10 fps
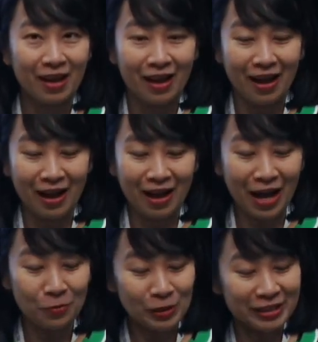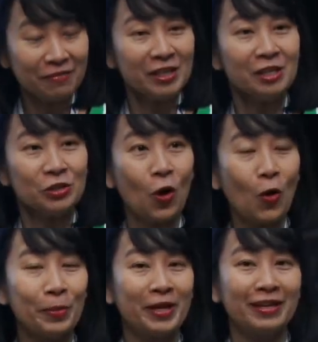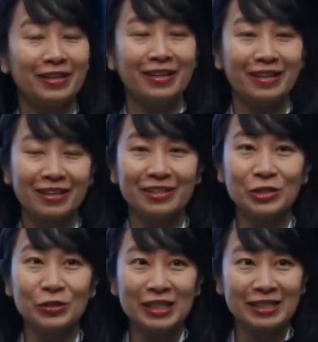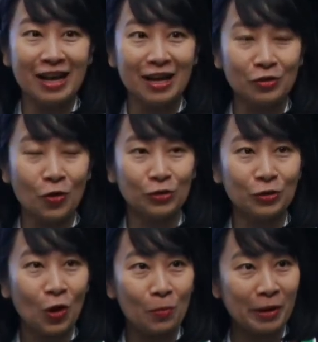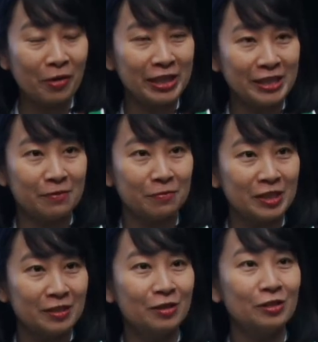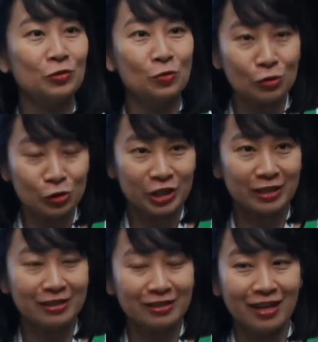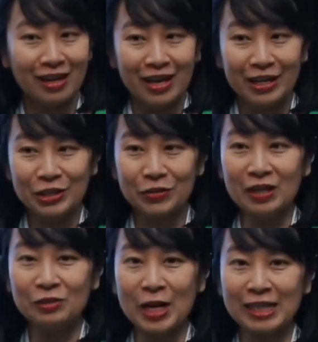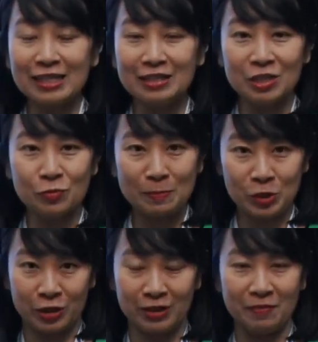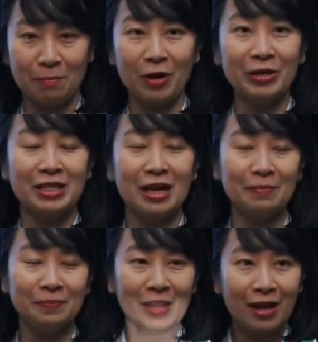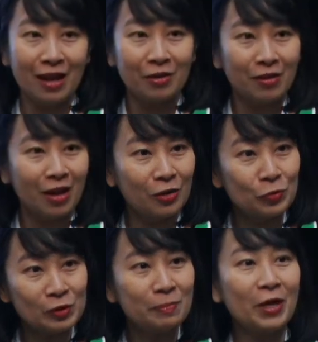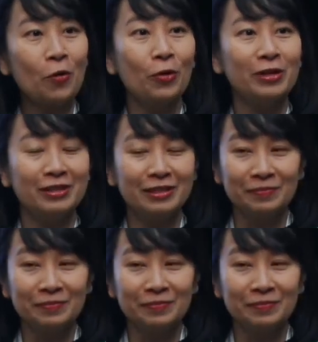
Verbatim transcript: Uh, I was given a topic to discuss on cooperative regional solution to address the disruption of the maritime uh, rules-based order